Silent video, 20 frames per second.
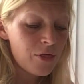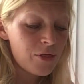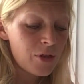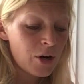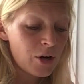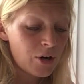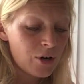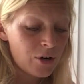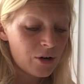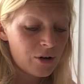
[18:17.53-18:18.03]

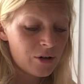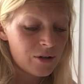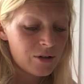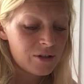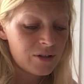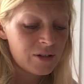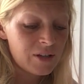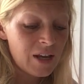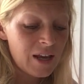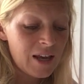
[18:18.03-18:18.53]

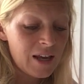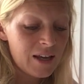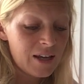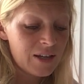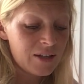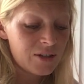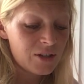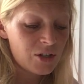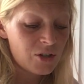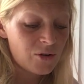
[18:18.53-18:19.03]
thirds
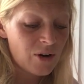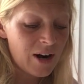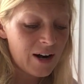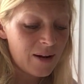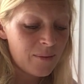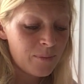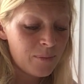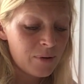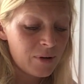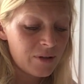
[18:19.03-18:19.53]
is to try
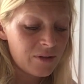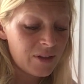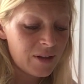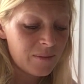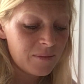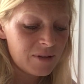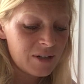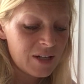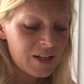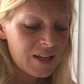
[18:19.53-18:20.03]
to put
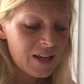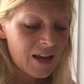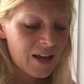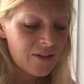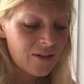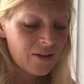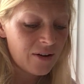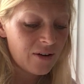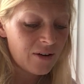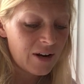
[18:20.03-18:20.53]
them
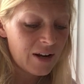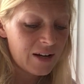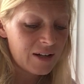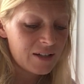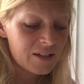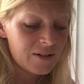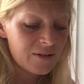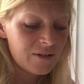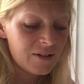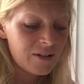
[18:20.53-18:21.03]
together
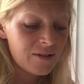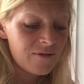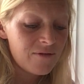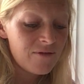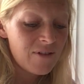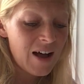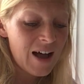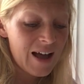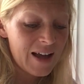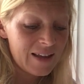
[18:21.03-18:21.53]
and to
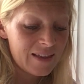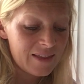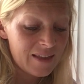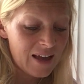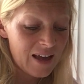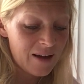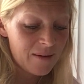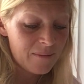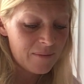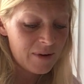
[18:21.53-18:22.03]
divide
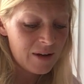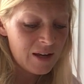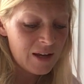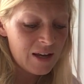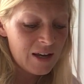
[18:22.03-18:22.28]
them